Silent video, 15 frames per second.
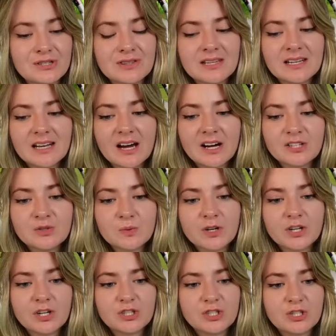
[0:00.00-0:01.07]
So the last
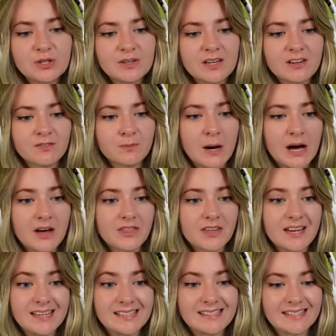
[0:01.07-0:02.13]
one to give birth
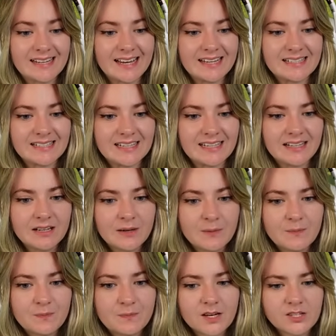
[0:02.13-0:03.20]
is Lady.
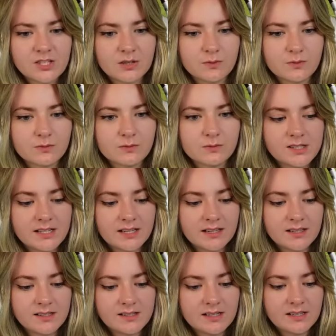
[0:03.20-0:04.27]
Actually, is
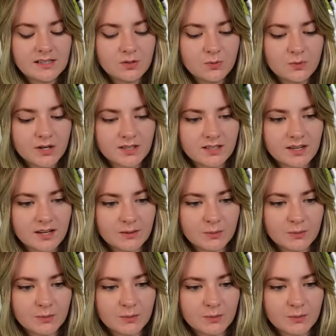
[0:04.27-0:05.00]
Lady not pregnant